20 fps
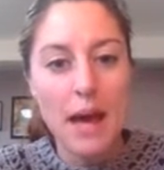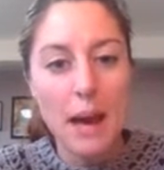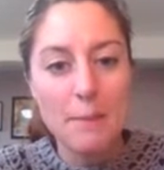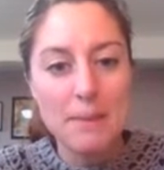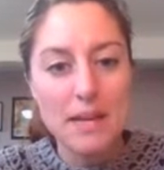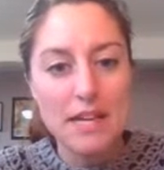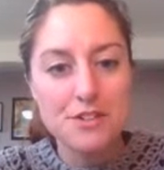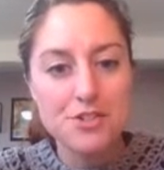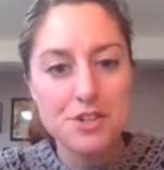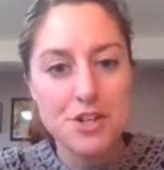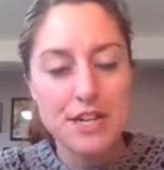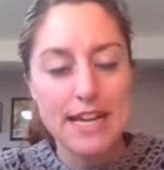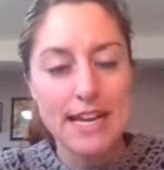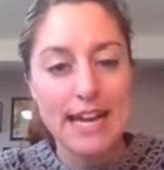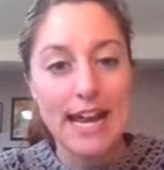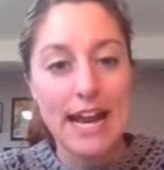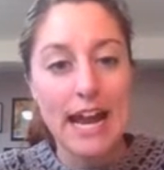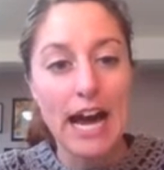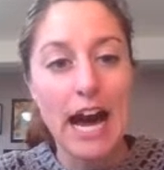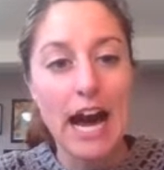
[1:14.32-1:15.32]
That means you're going
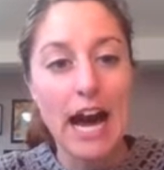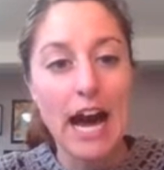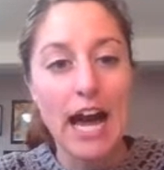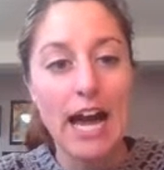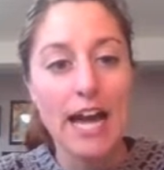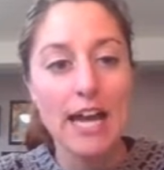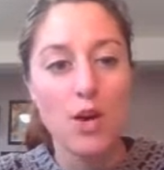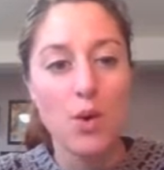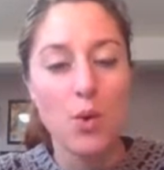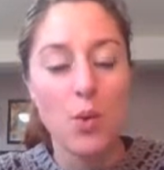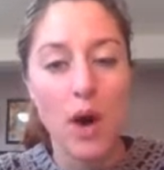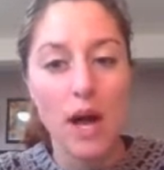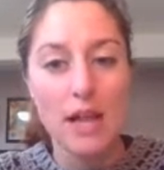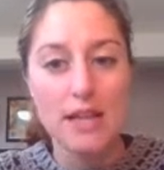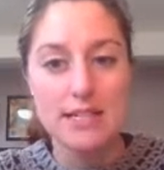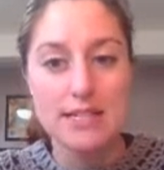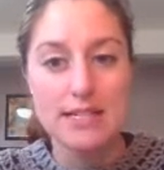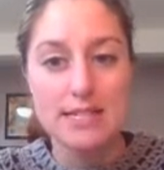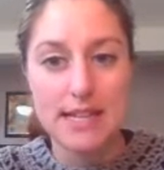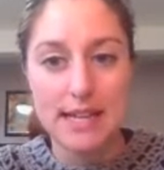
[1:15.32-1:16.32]
to get high
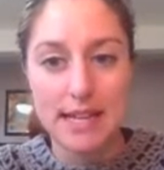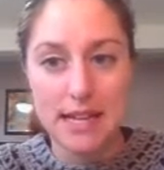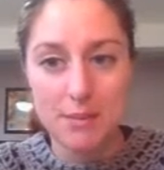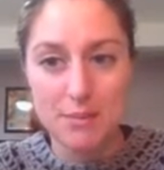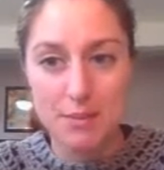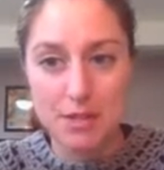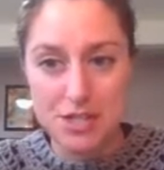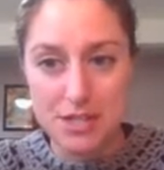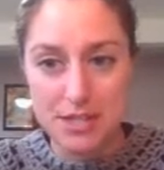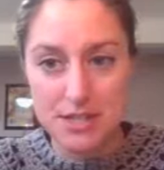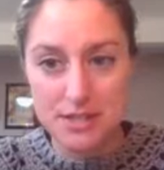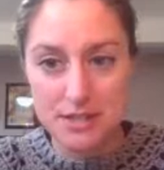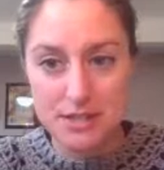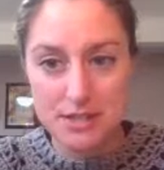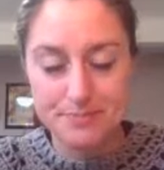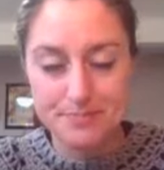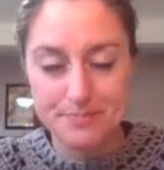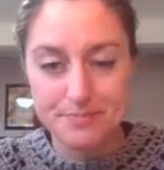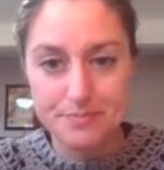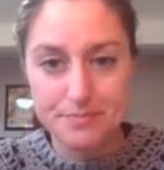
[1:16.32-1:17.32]
quality images.
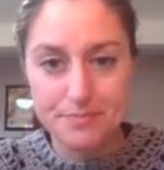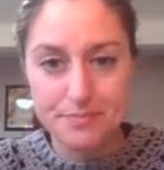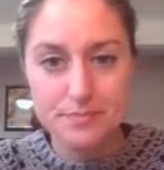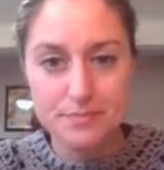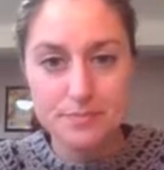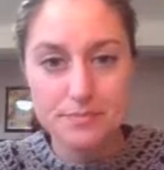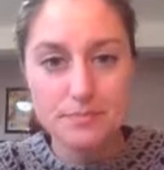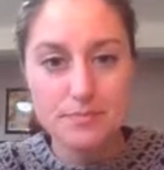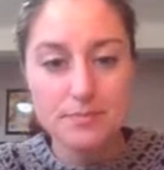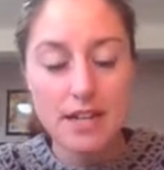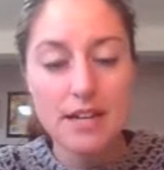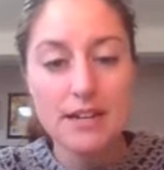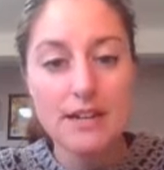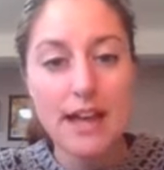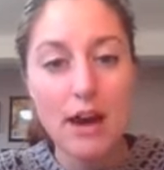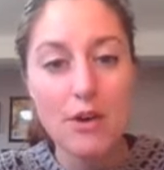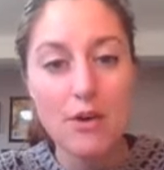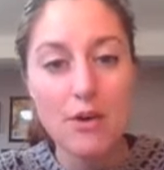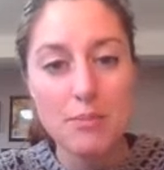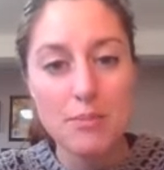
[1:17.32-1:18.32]

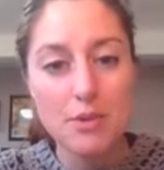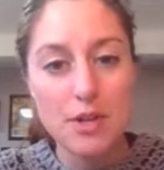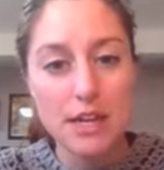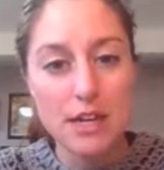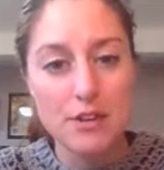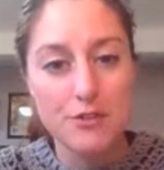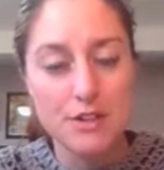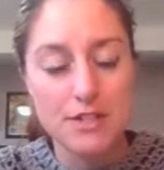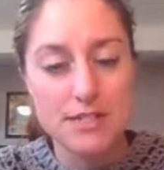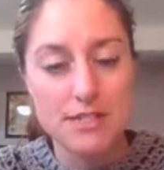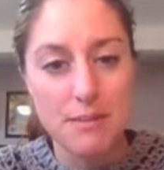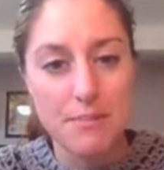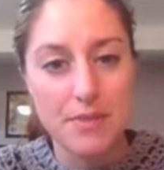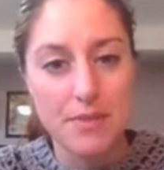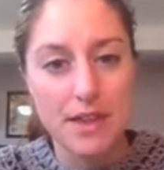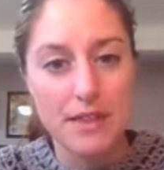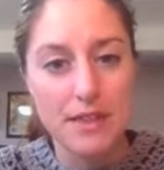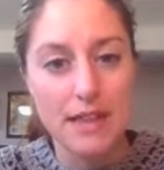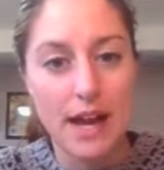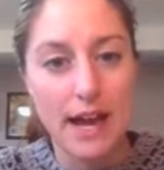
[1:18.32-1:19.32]
Now I'm looking for
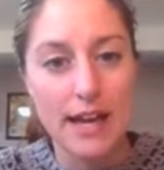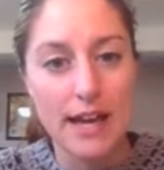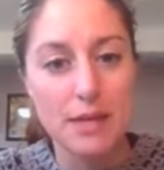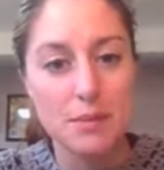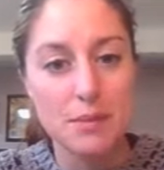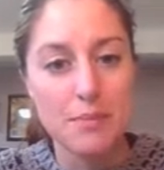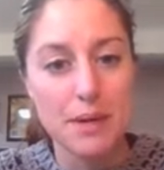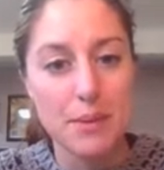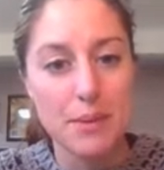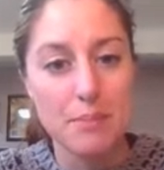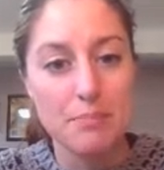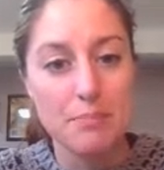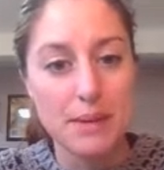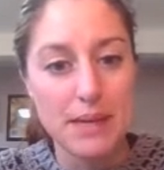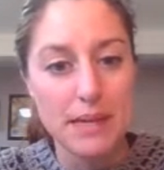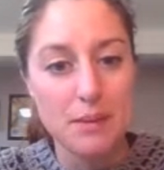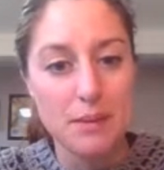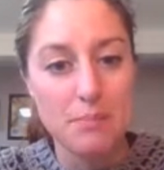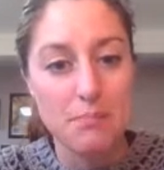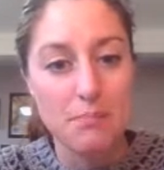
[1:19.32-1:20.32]
something that I can put a
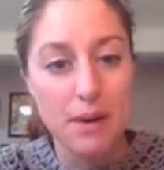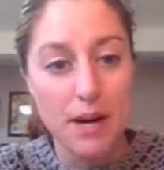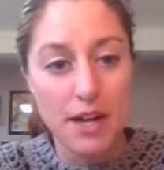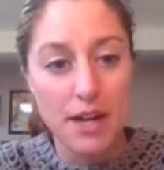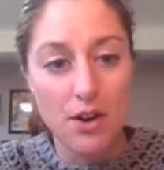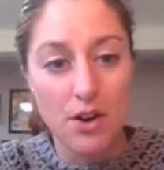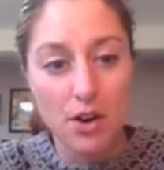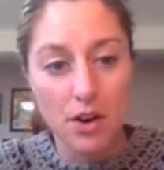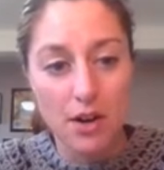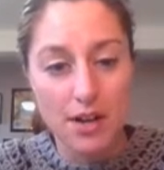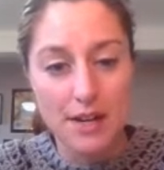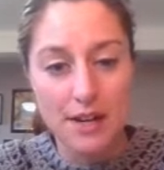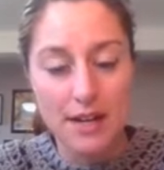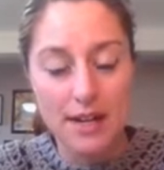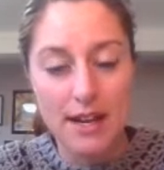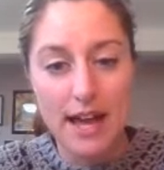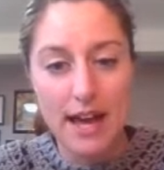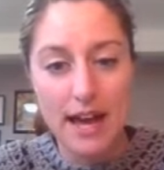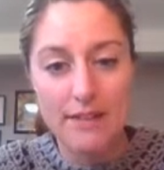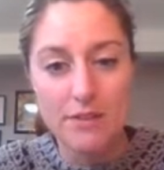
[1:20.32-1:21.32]
bee butt on
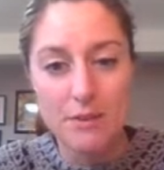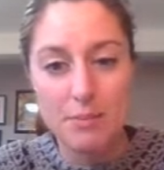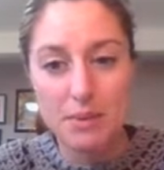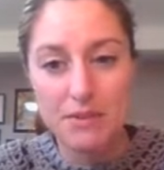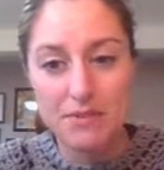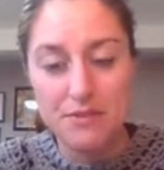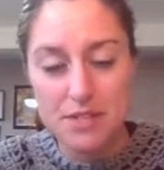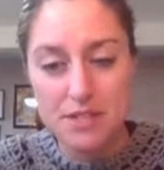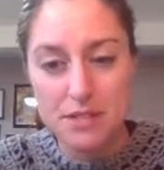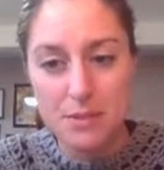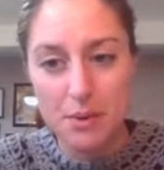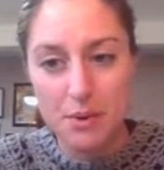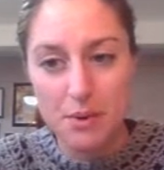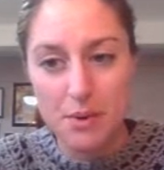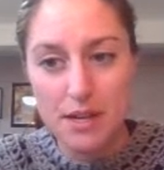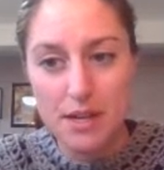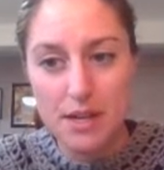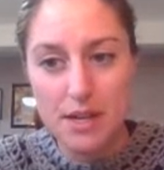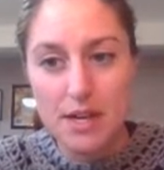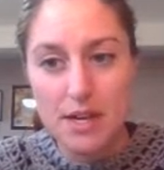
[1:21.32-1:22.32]
and have it be
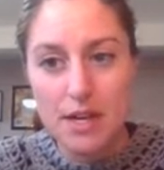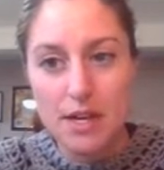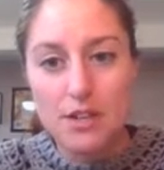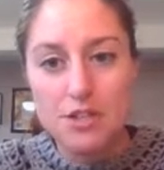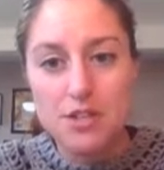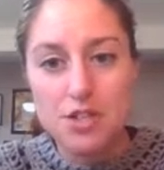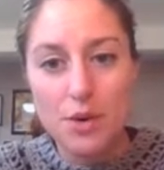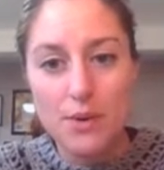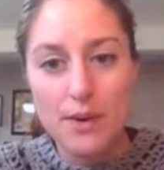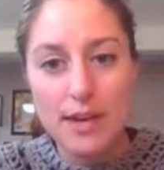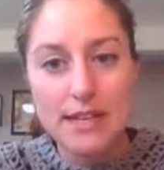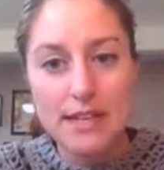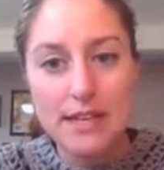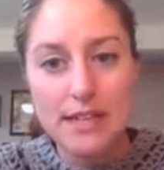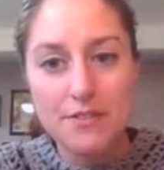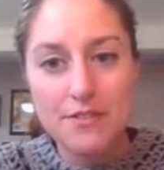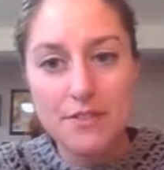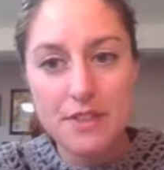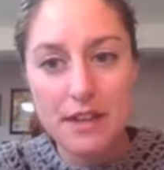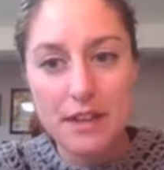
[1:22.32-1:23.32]
visible. So
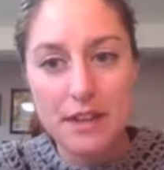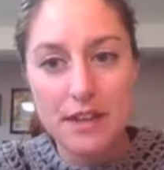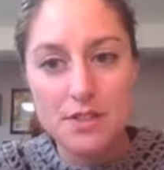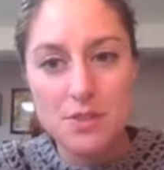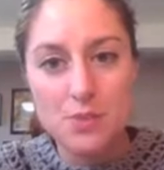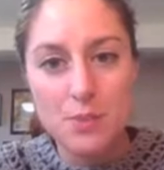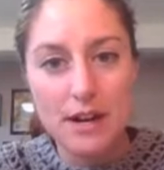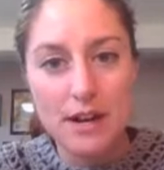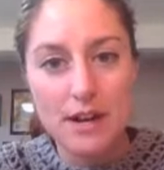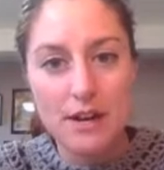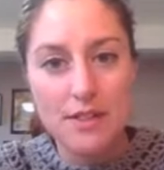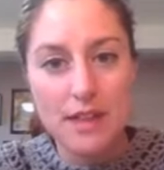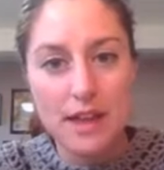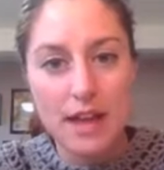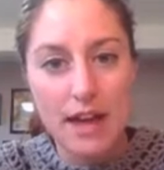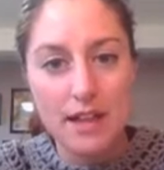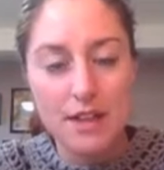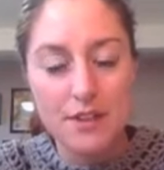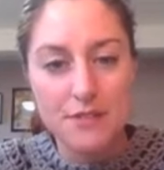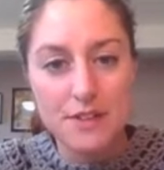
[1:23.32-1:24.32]
any of these where
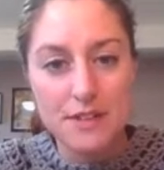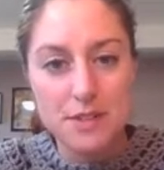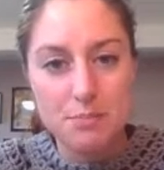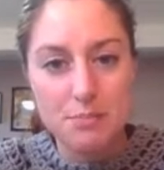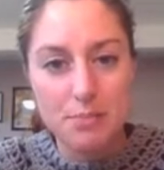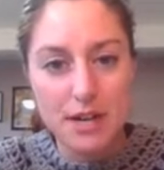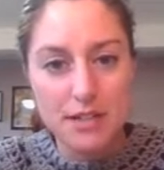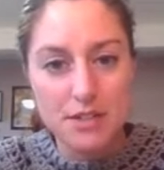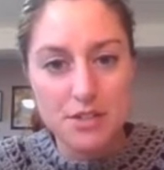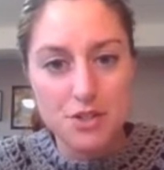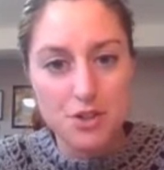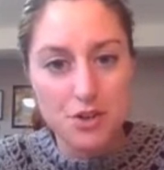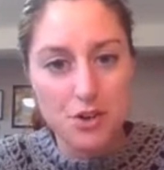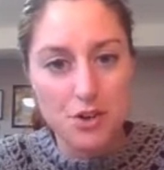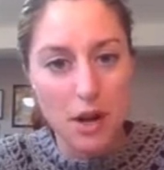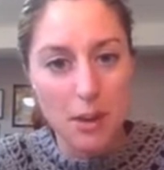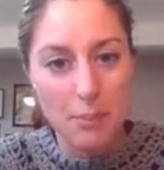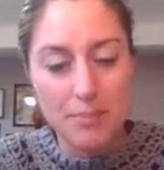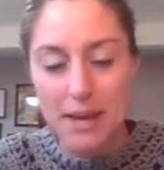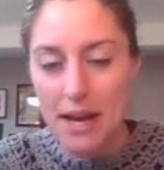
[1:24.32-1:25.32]
the elephant's butts are
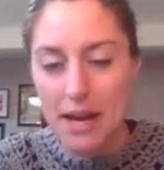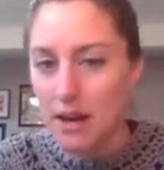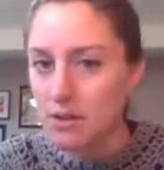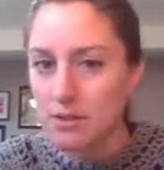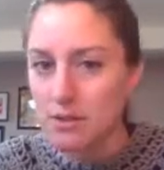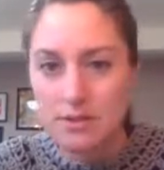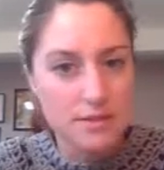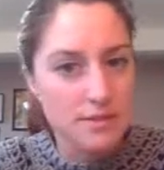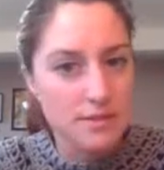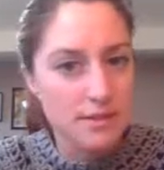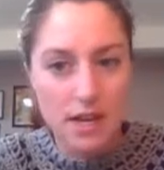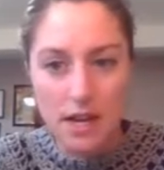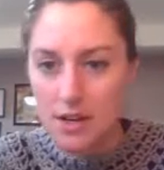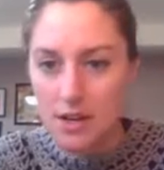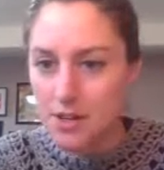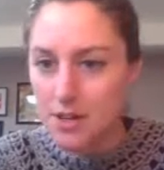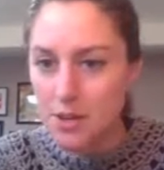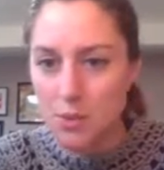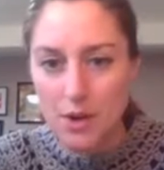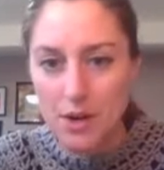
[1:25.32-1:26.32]
cropped out,
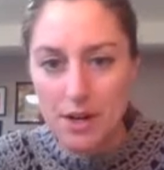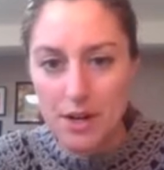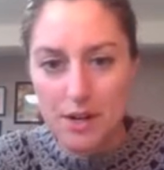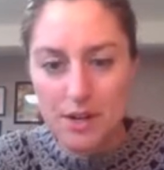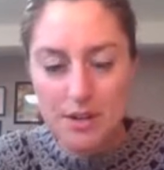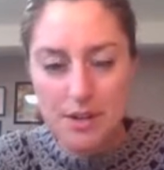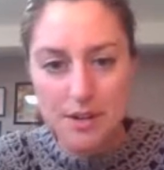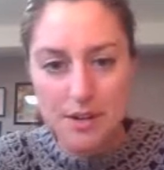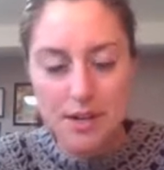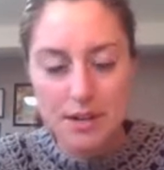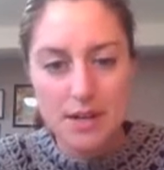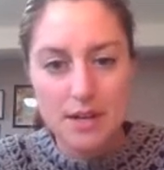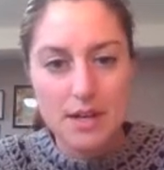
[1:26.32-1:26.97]
not going to work.